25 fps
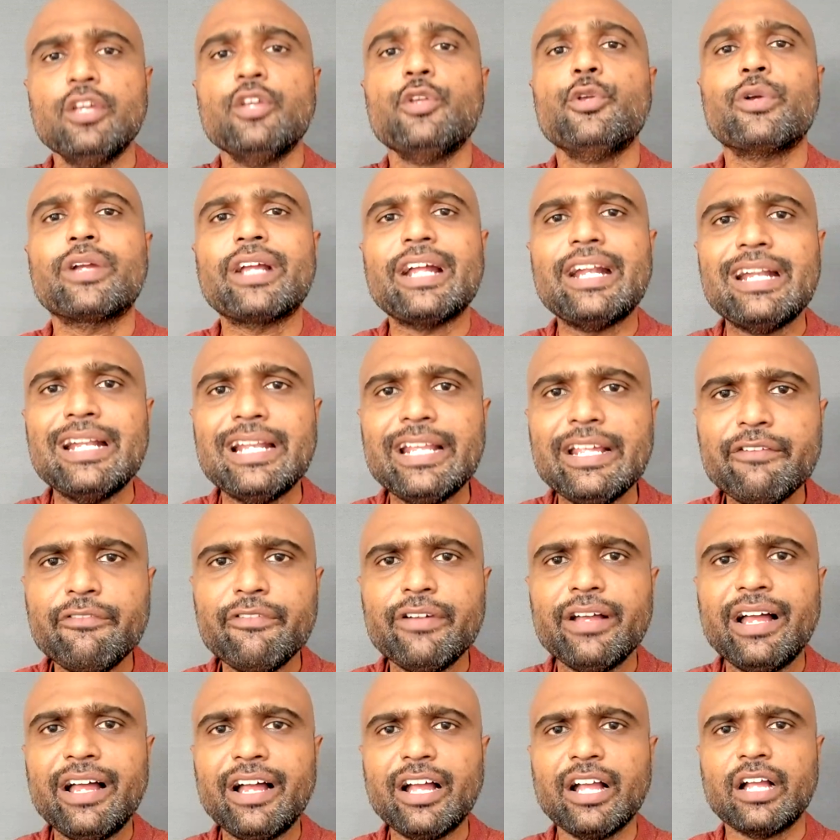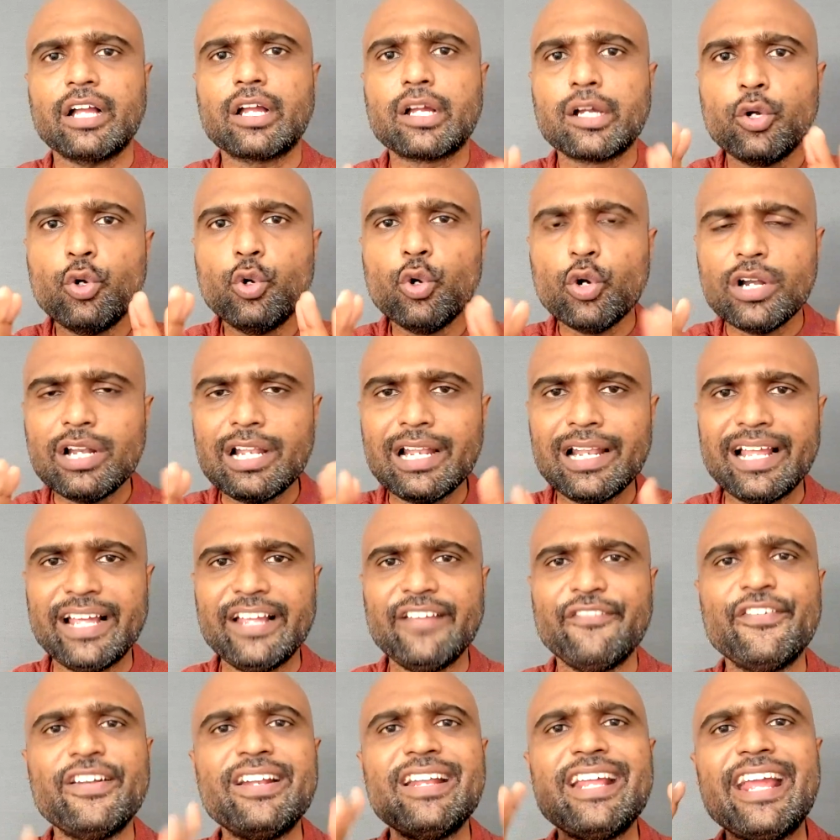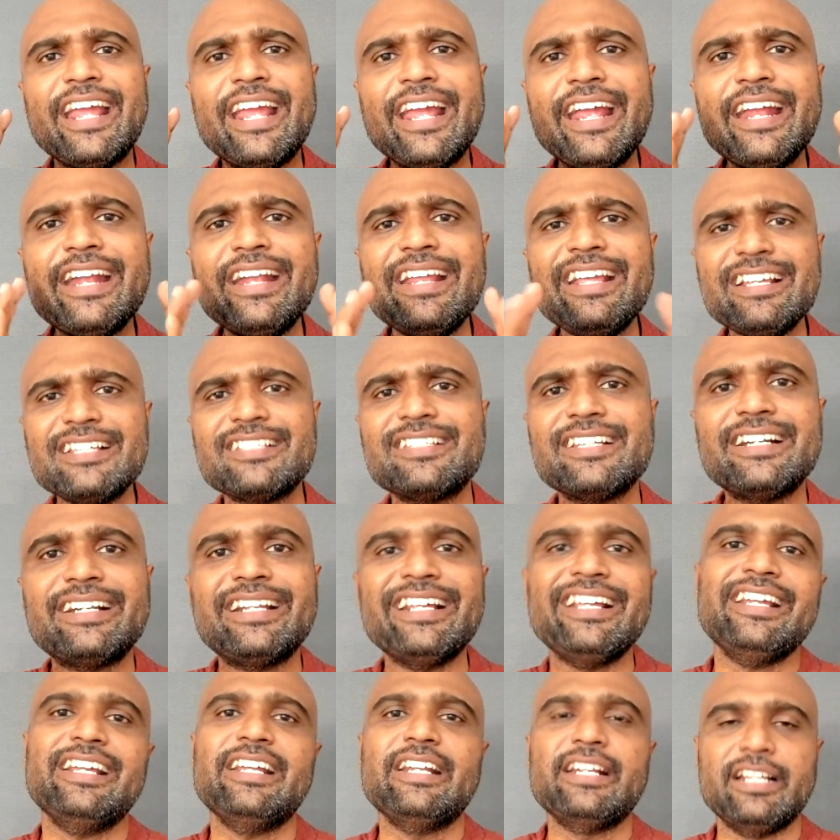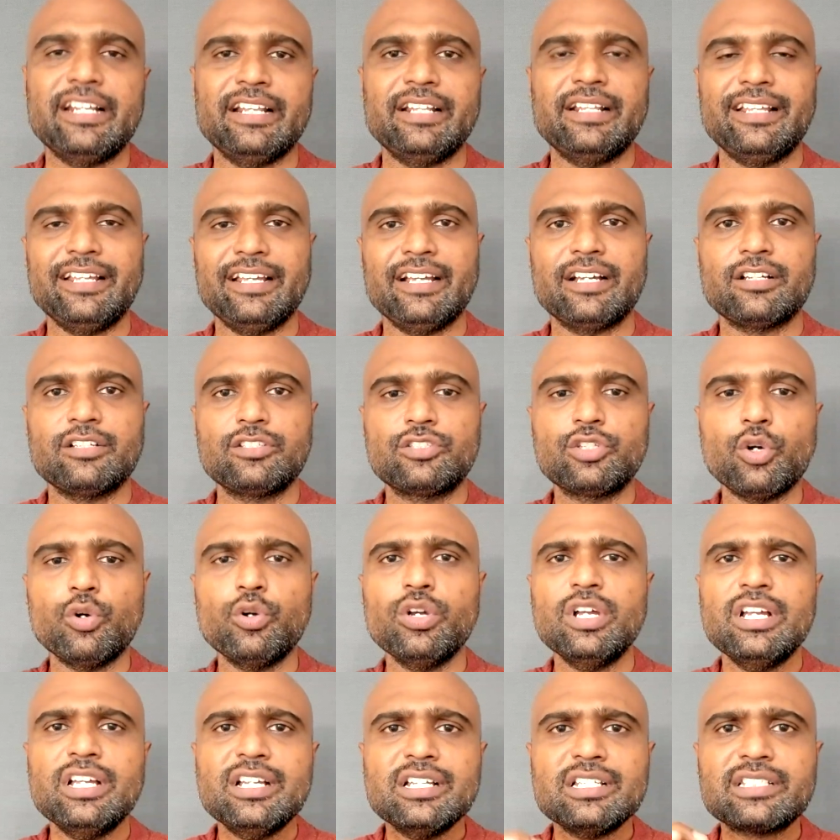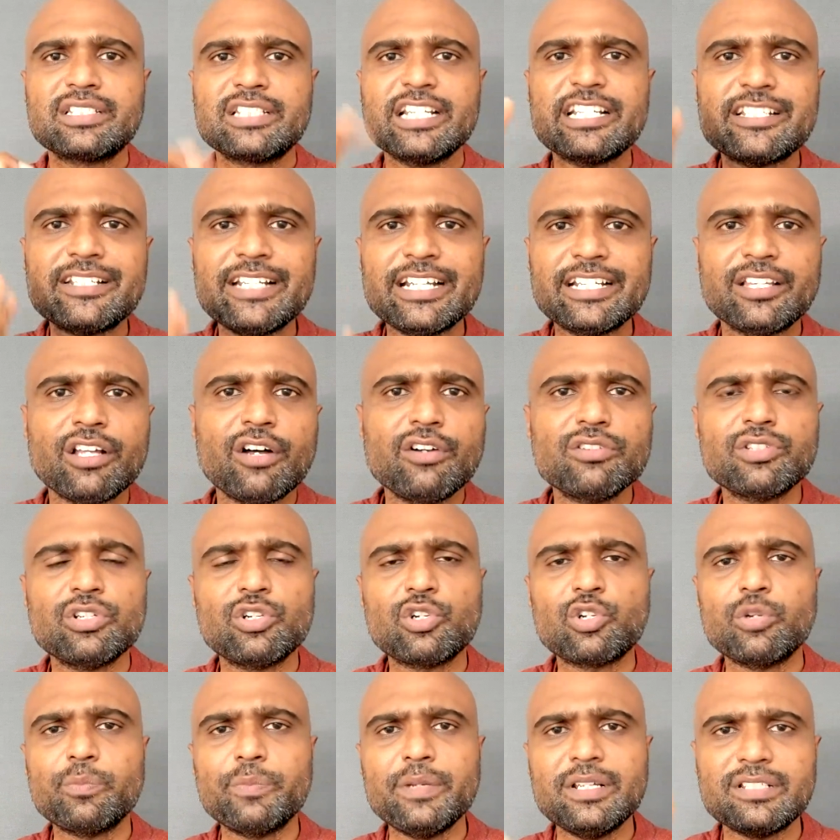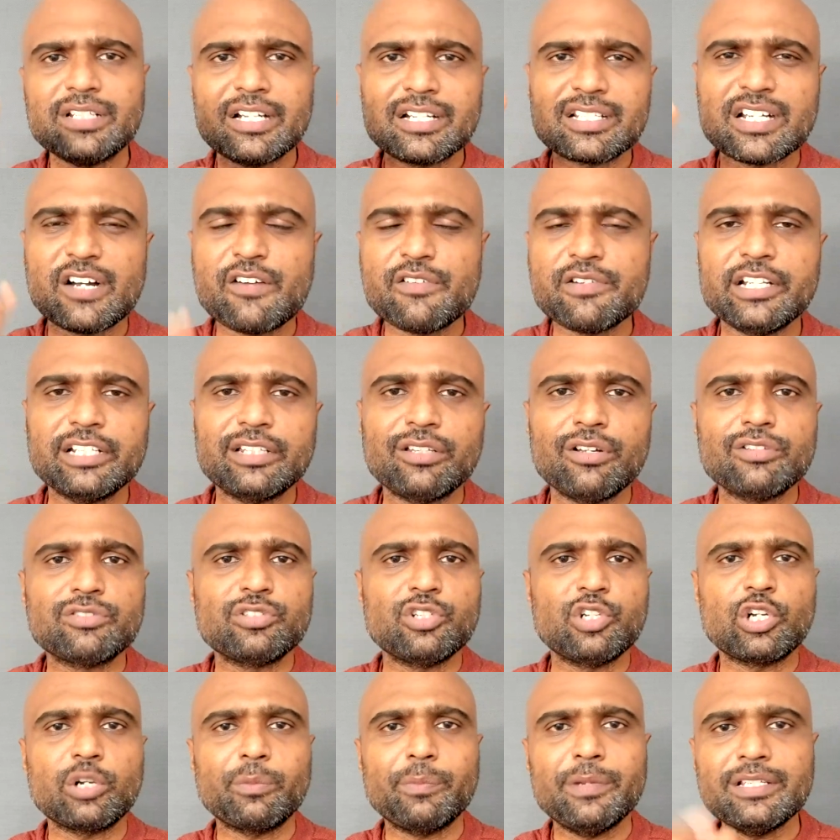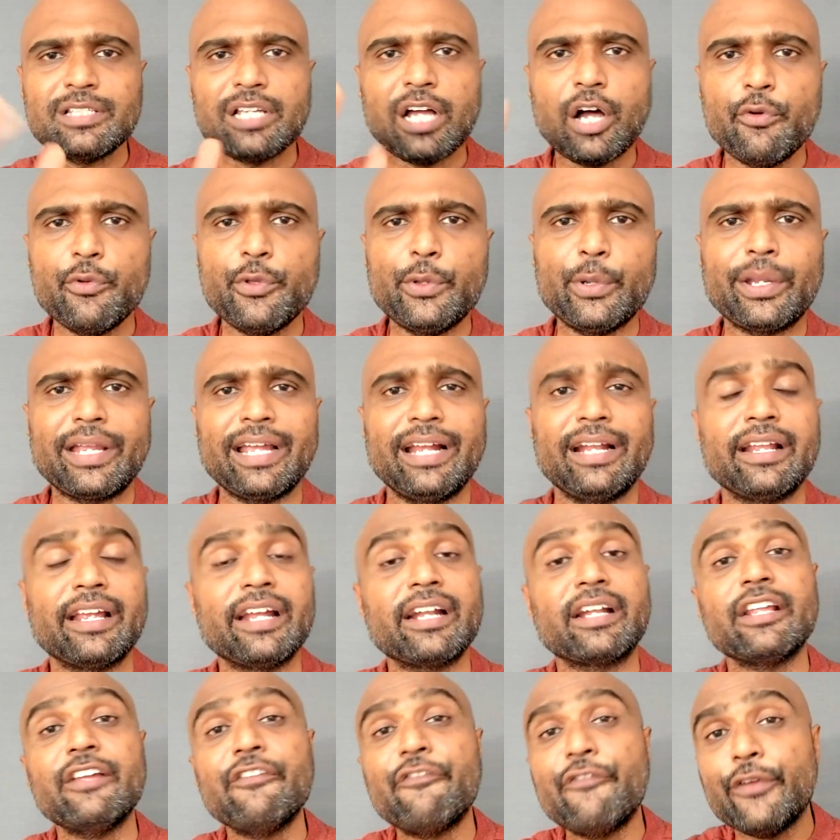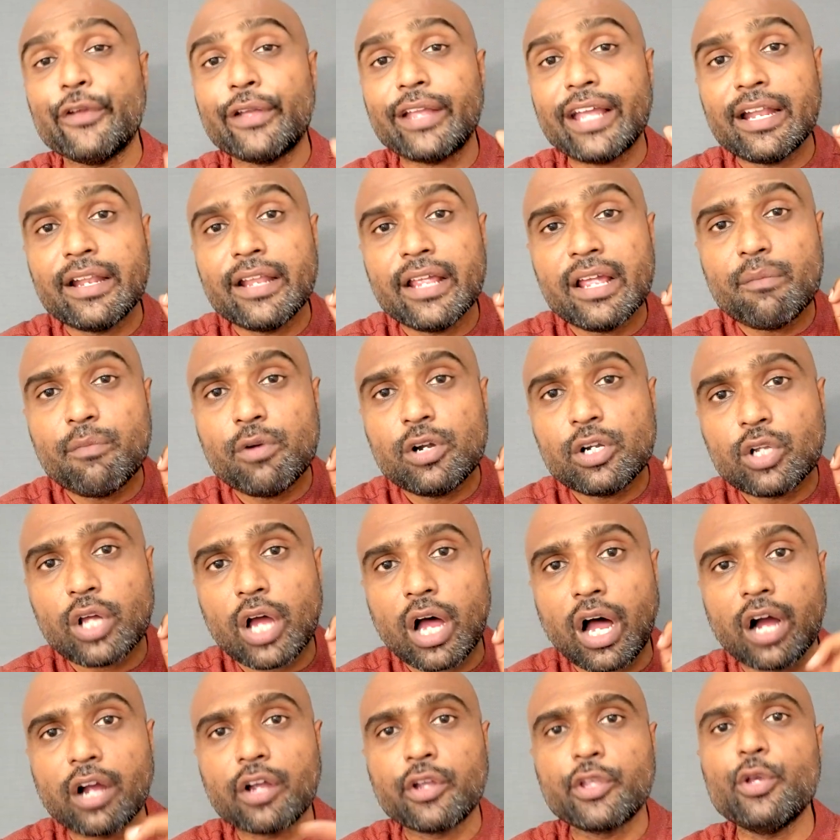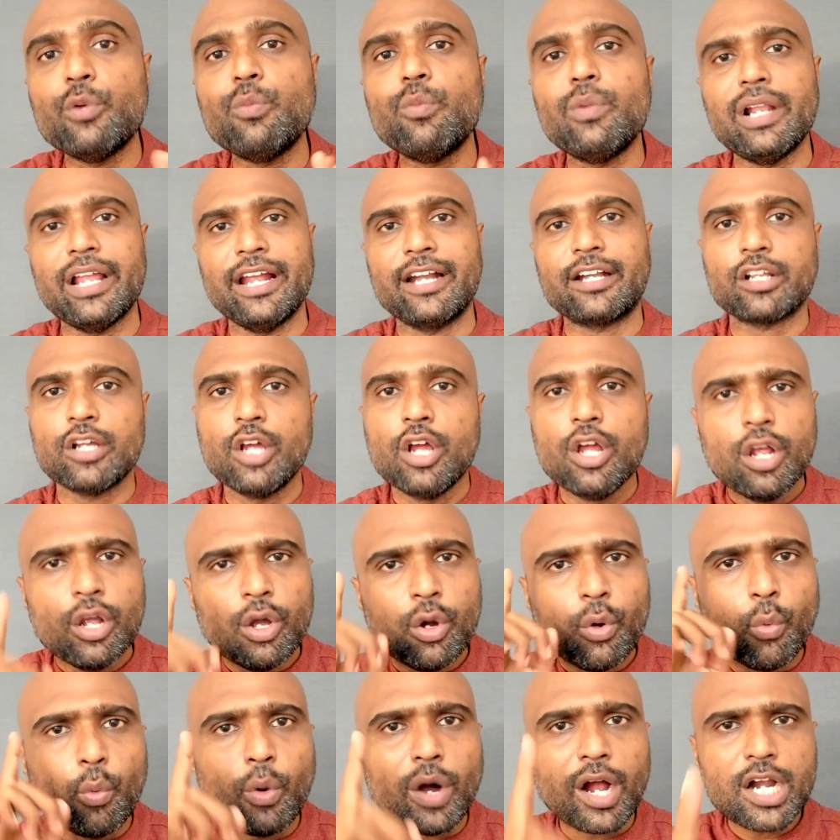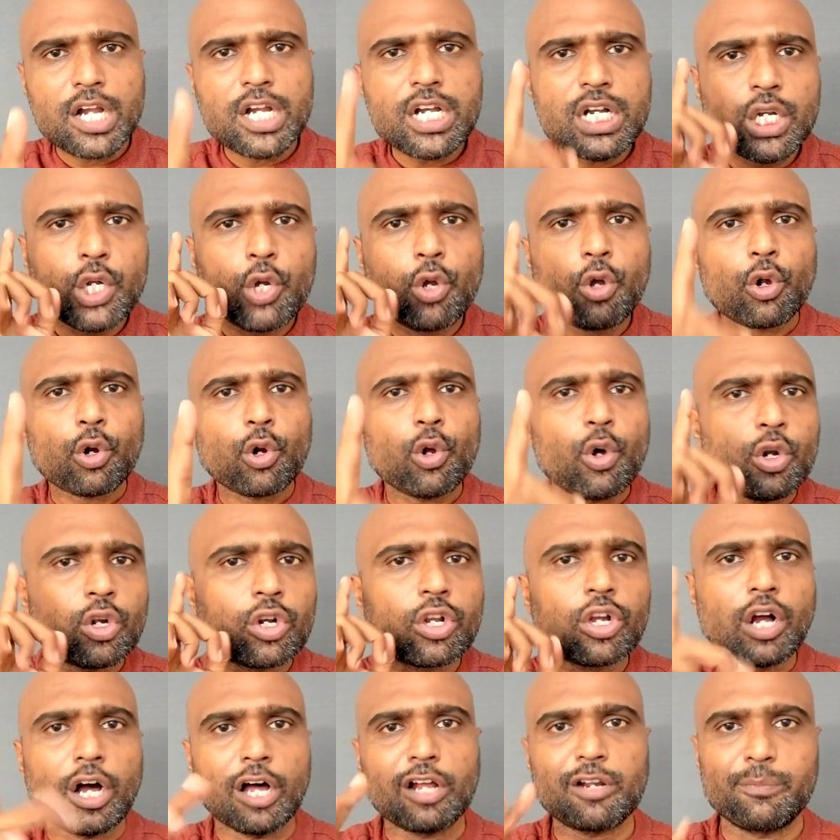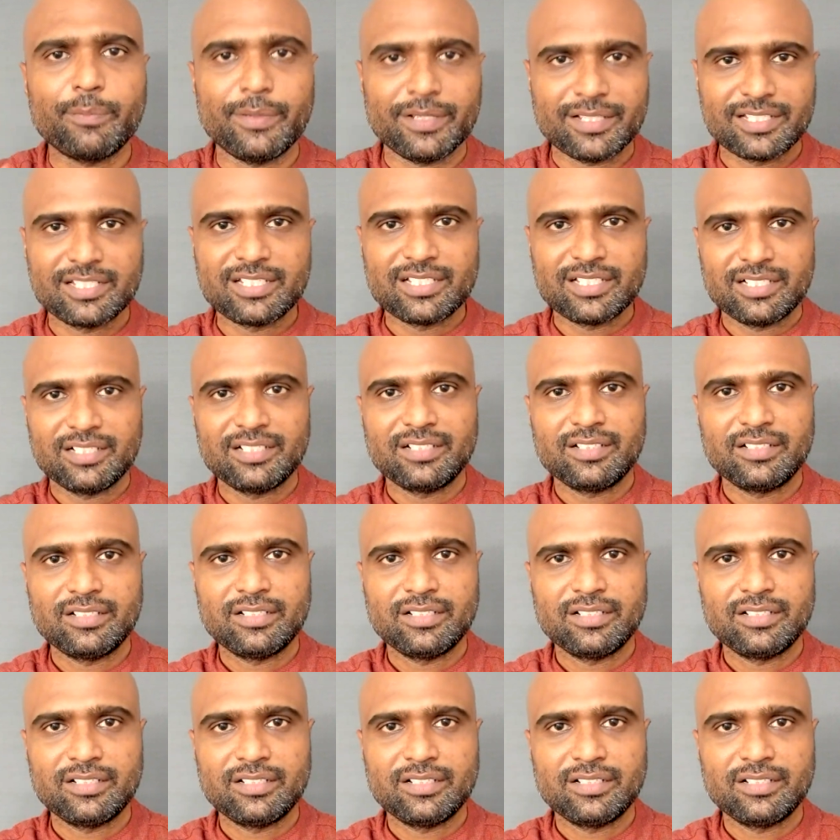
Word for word: you can live a good life in any city in India. So 60,000 rupees or 70,000 rupees, how you can get? If you can able to accumulate 1 crore corpus.